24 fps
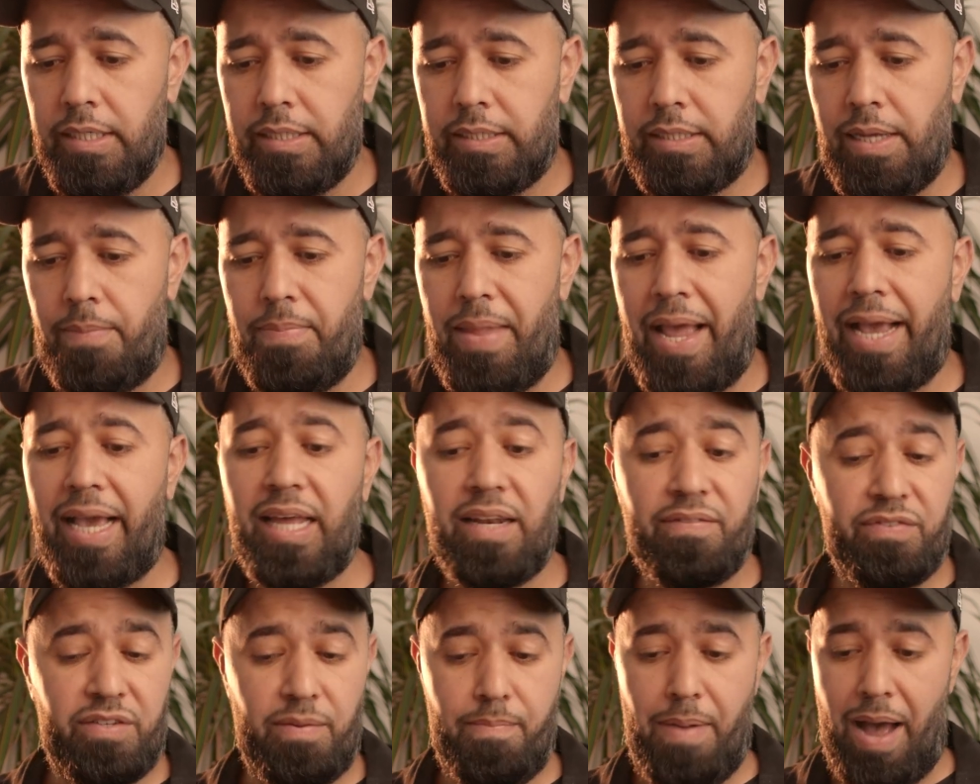Some
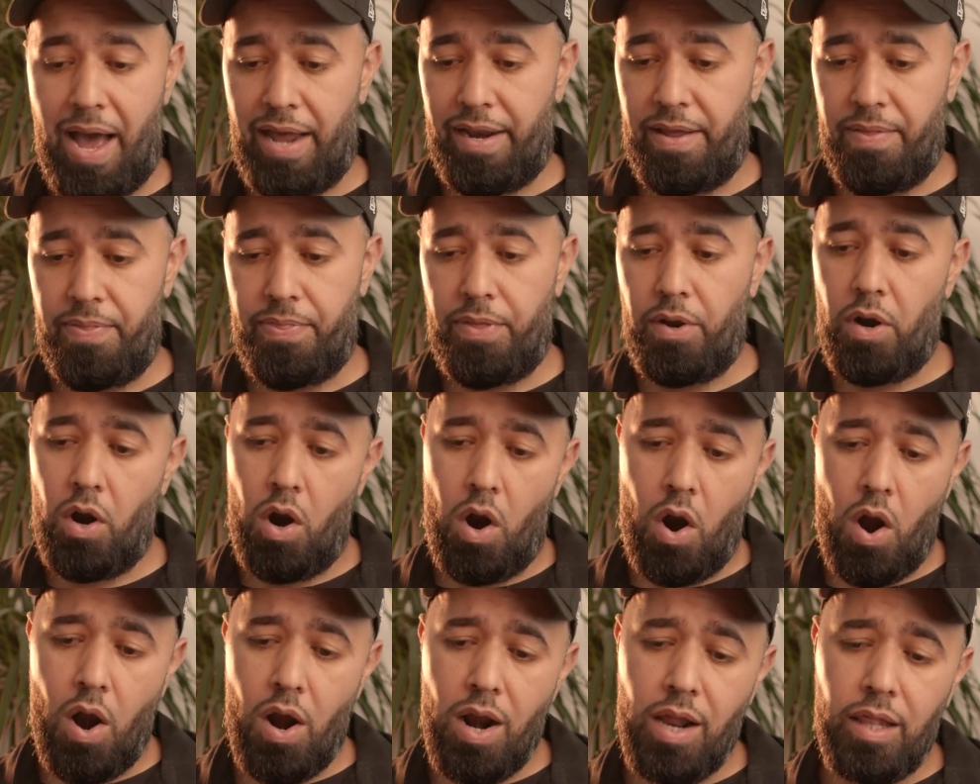negatives about it. There
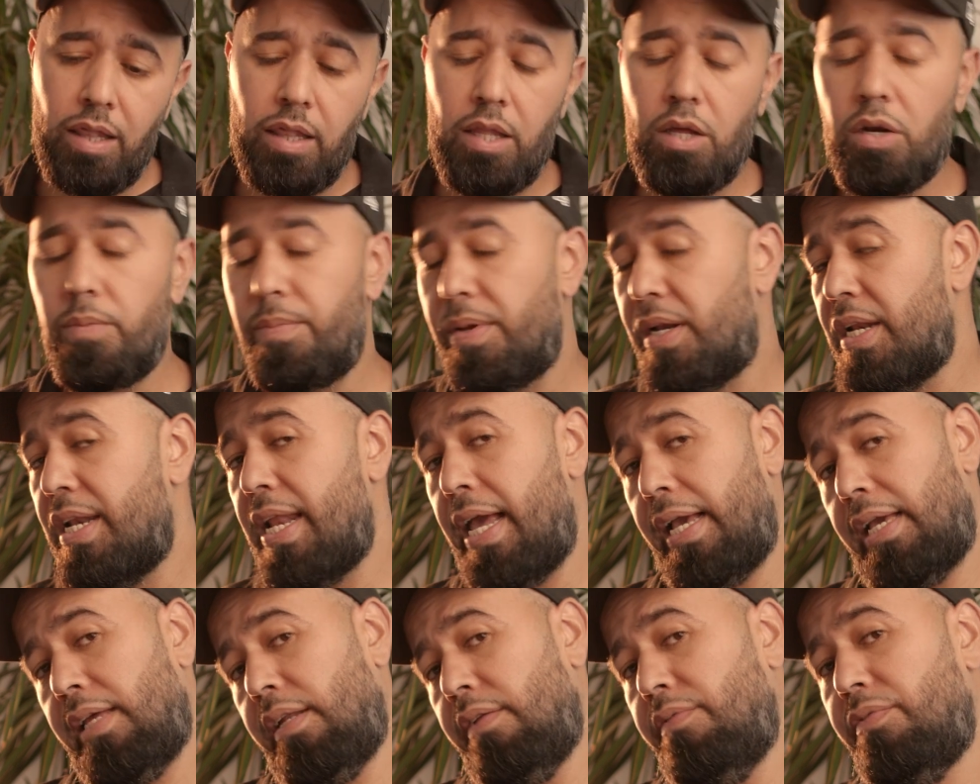are a little bit of
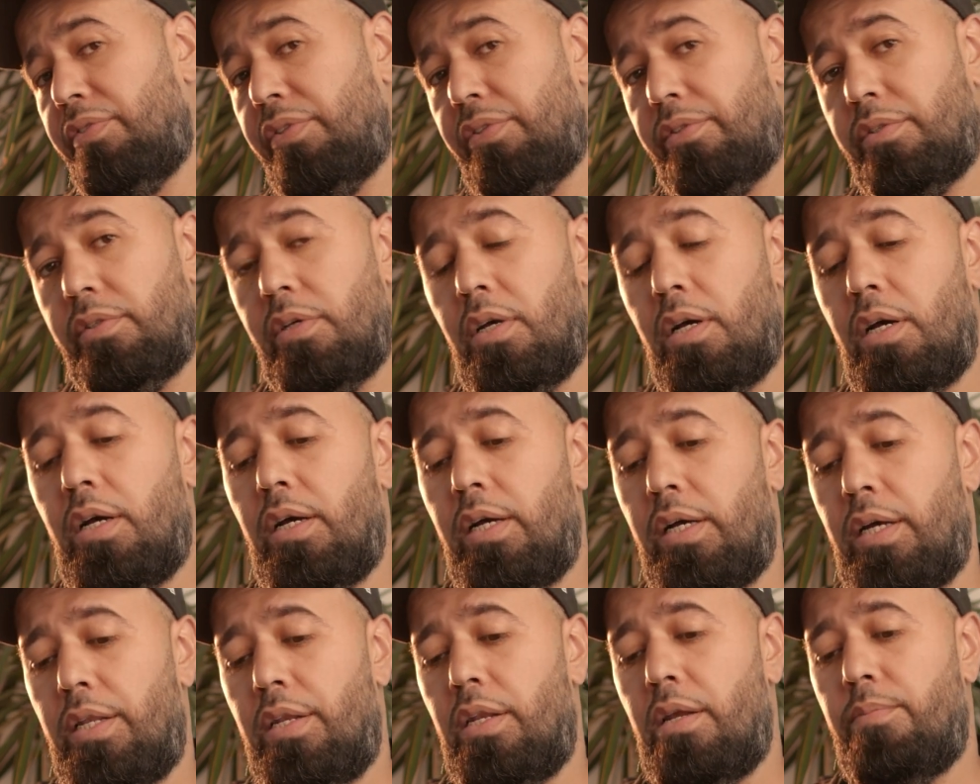negatives.
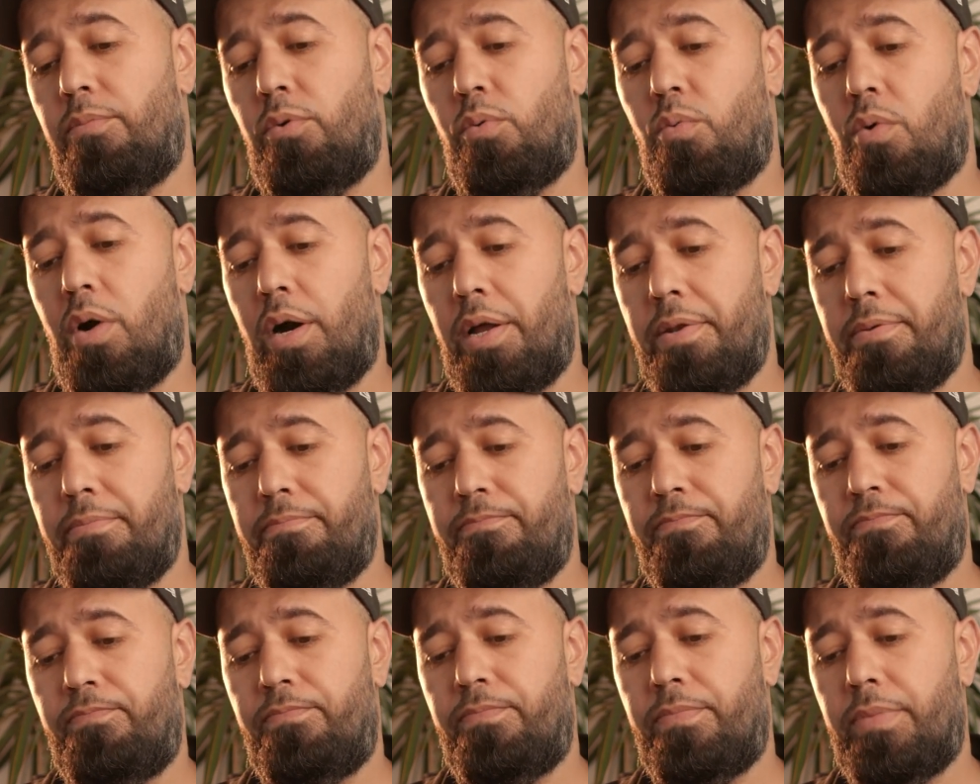Number one,
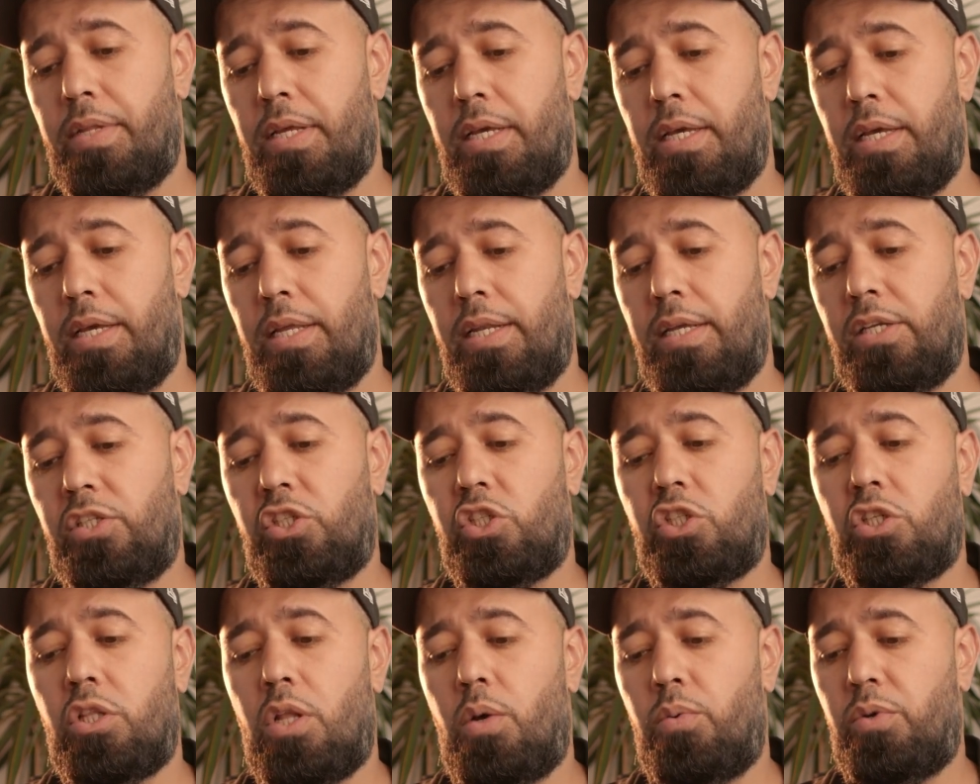it
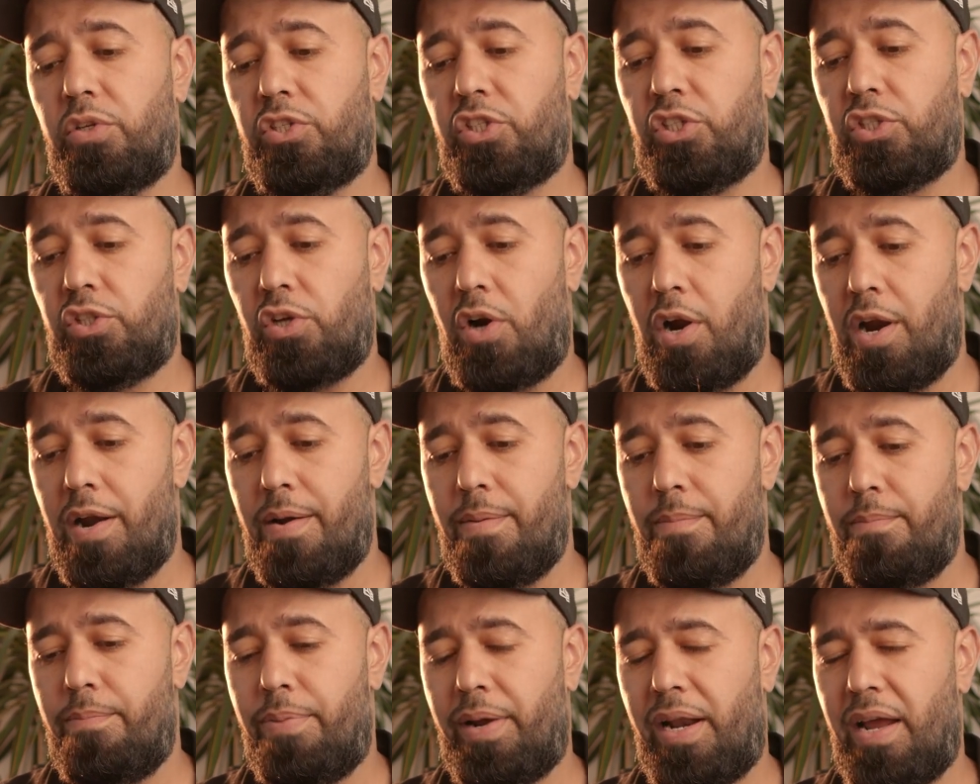is slow to start,
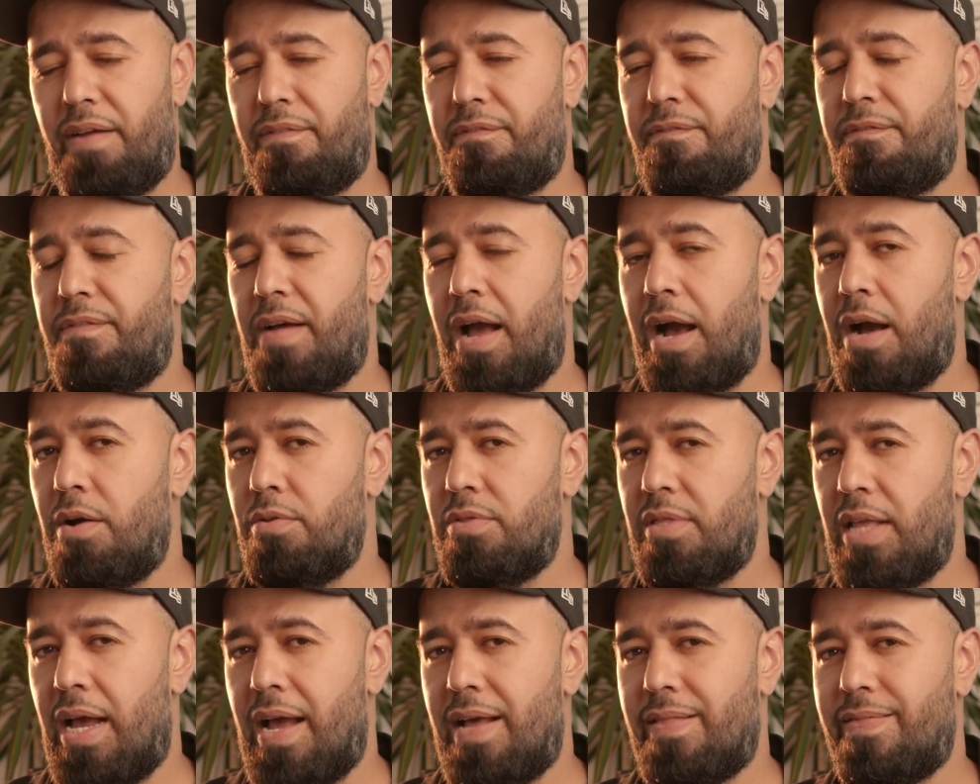but I
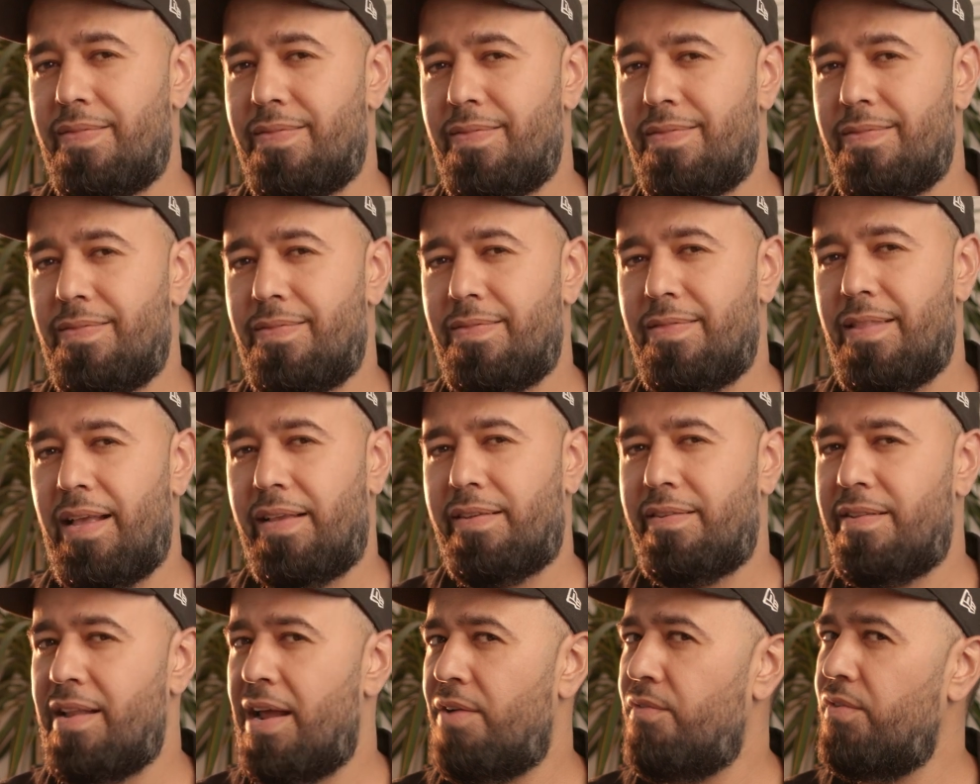found that
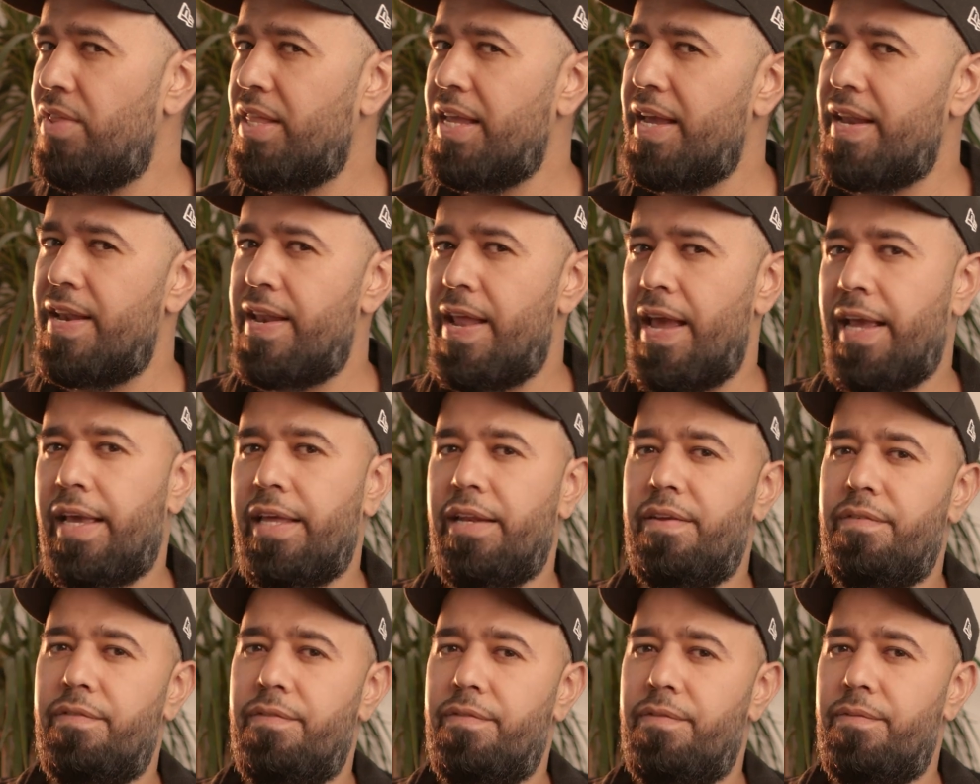that's not really a
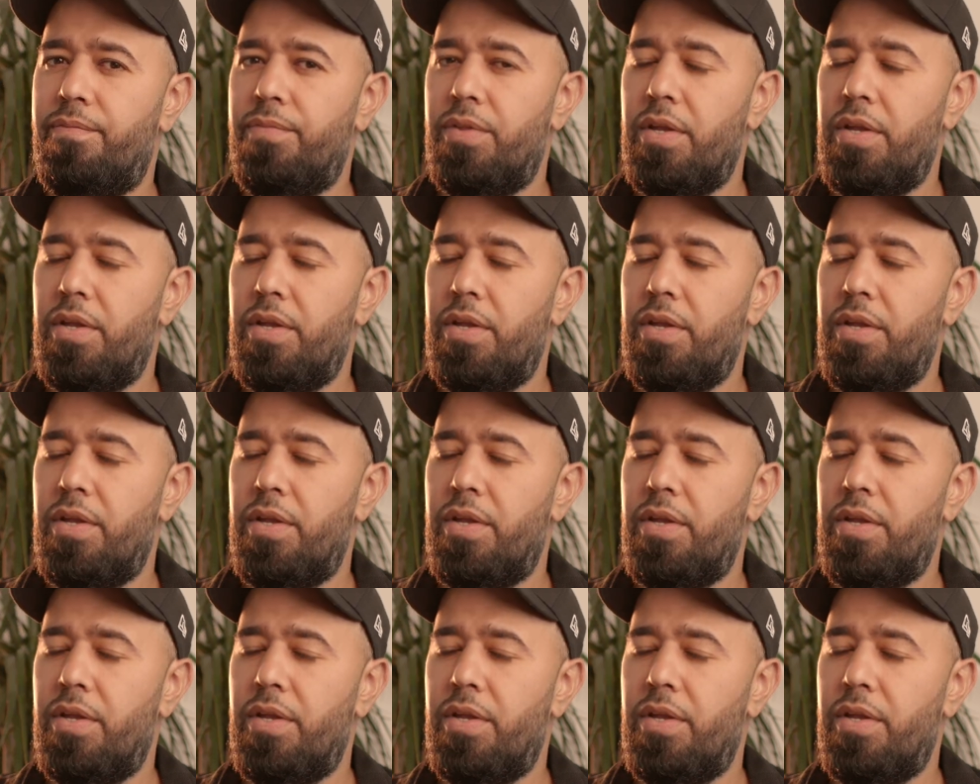negative.